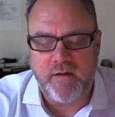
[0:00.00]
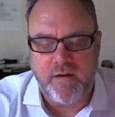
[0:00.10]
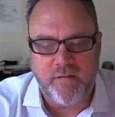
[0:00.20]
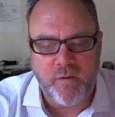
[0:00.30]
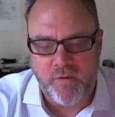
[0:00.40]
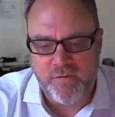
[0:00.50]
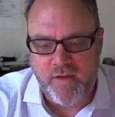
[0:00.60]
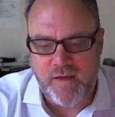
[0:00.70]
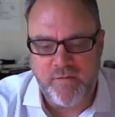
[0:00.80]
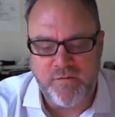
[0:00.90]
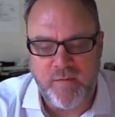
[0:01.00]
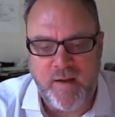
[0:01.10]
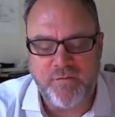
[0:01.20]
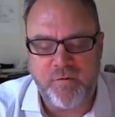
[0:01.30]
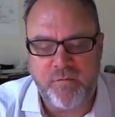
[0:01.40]
and I think what Simon's
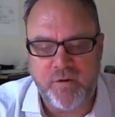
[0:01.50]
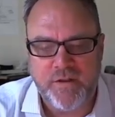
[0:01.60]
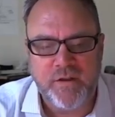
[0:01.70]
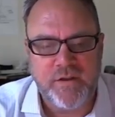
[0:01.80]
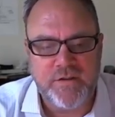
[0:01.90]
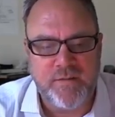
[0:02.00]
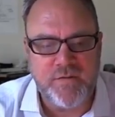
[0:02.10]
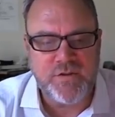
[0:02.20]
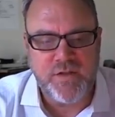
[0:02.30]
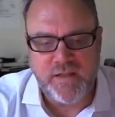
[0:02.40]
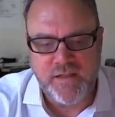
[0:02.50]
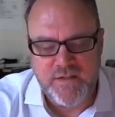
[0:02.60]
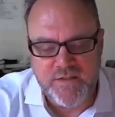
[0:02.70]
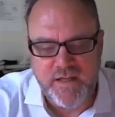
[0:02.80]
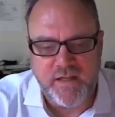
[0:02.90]
maps are really good at demonstrating
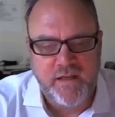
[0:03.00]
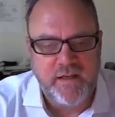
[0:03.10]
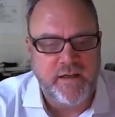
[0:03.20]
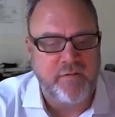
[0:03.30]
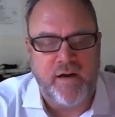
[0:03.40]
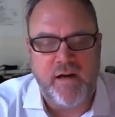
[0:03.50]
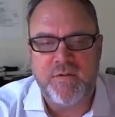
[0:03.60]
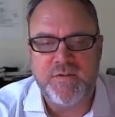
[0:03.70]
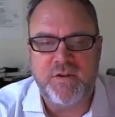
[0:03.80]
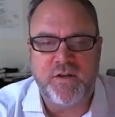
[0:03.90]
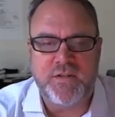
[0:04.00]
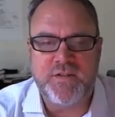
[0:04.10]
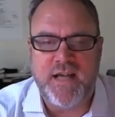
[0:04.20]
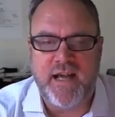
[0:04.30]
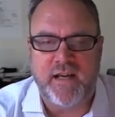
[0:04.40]
is that environments are not
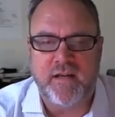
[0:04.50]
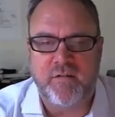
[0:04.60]
static.